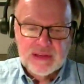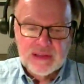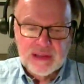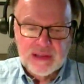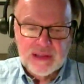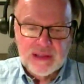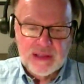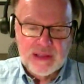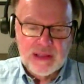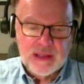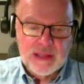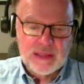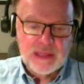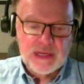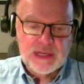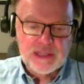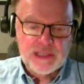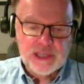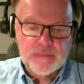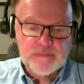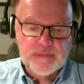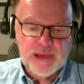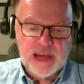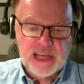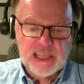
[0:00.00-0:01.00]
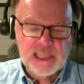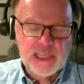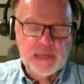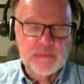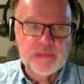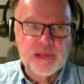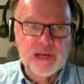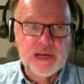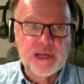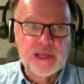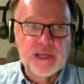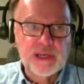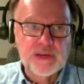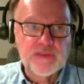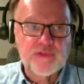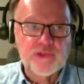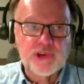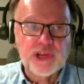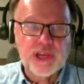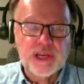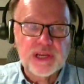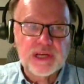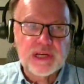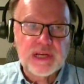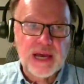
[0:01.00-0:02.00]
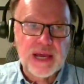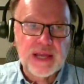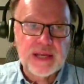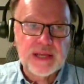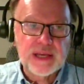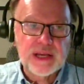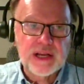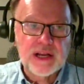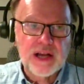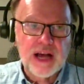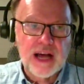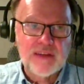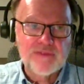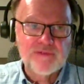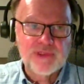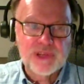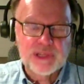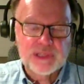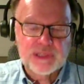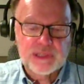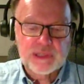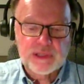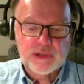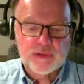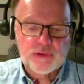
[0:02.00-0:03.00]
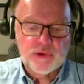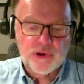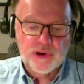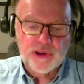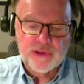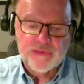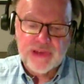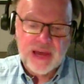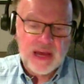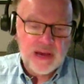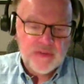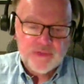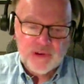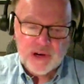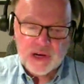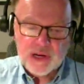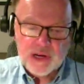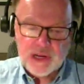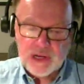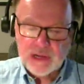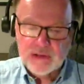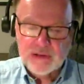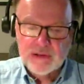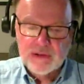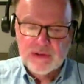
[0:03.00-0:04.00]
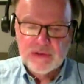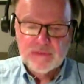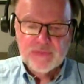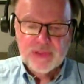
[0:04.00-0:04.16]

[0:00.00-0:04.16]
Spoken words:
there's a possibility of reigniting conflict in the Horn of Africa,